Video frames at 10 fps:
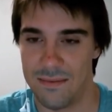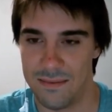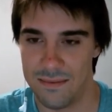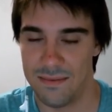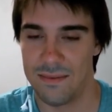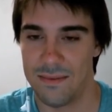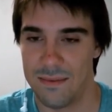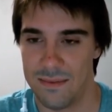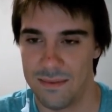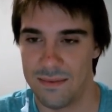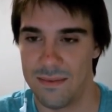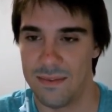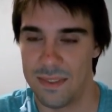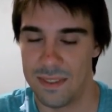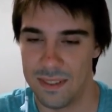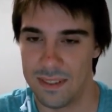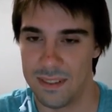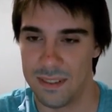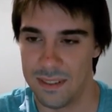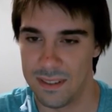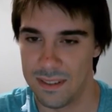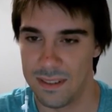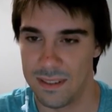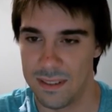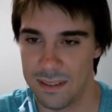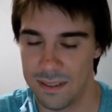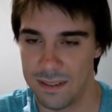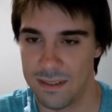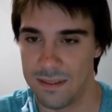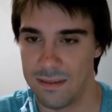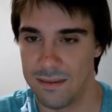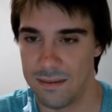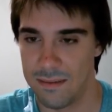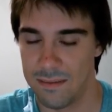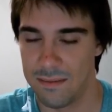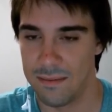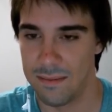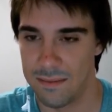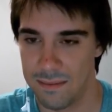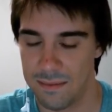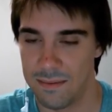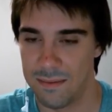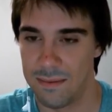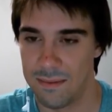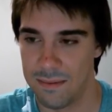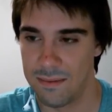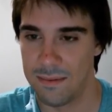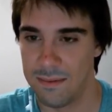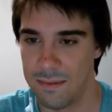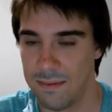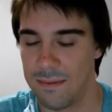(silent)